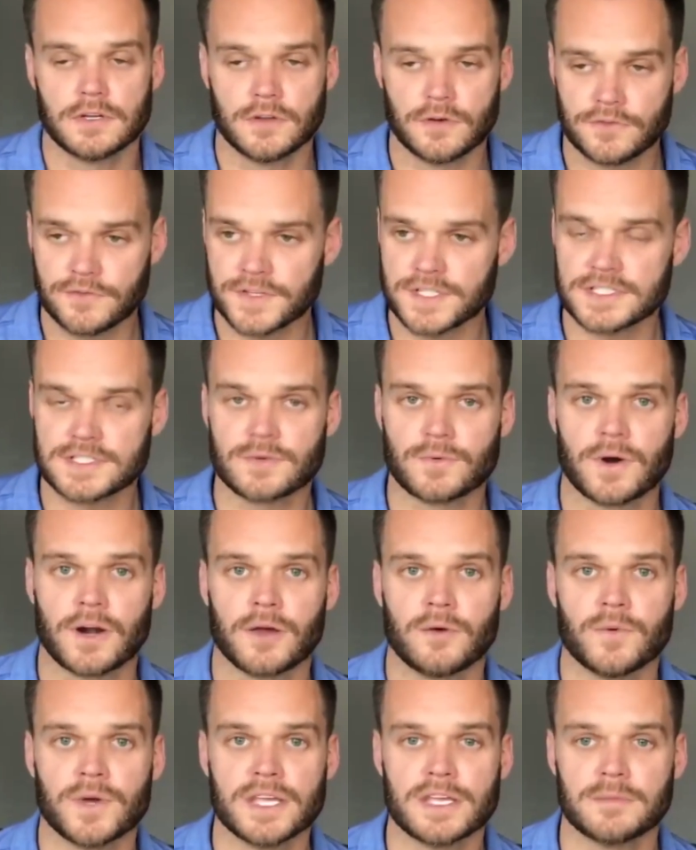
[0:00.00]
No offense to
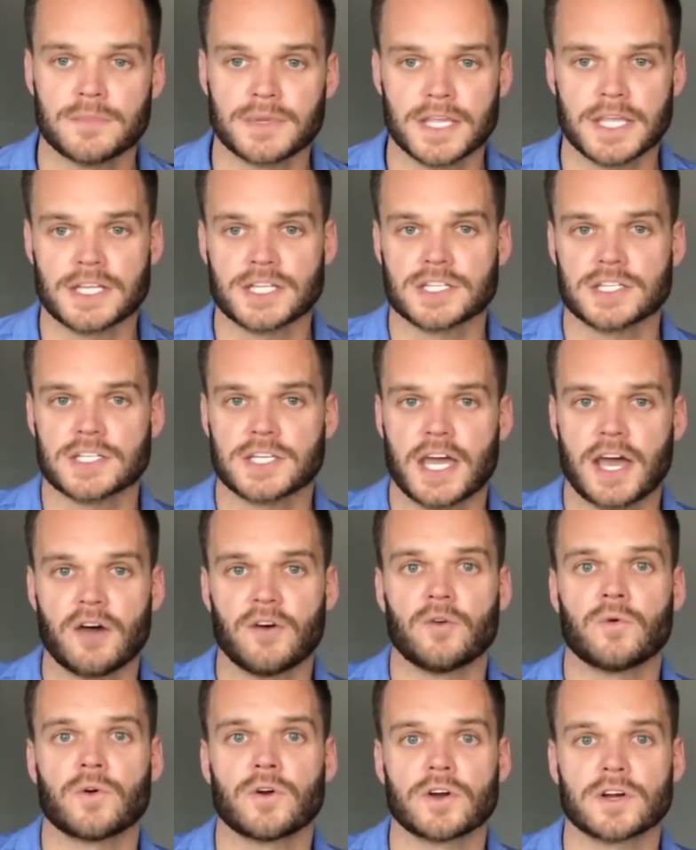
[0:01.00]
where I went, but that's just
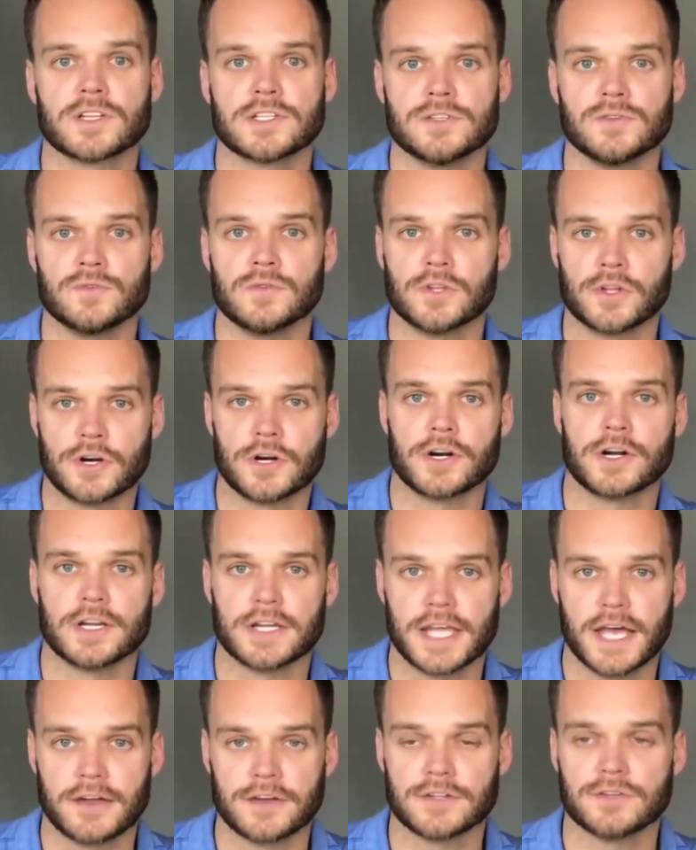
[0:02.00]
how it works. You learn